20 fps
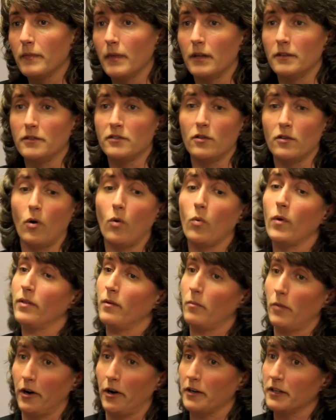and so when
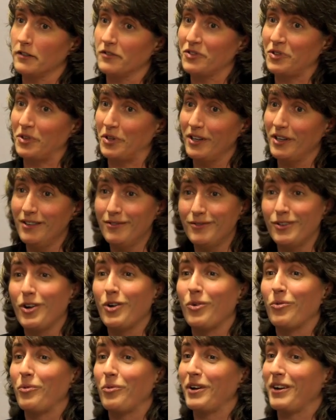the market's good,
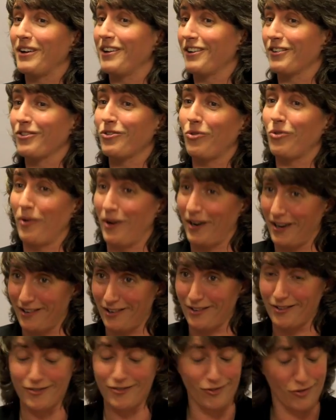we get quite
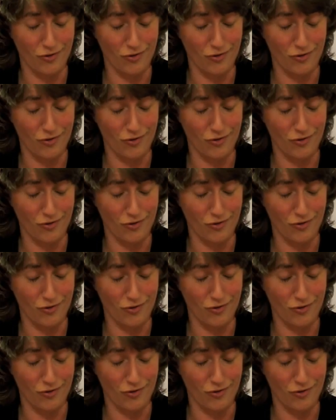an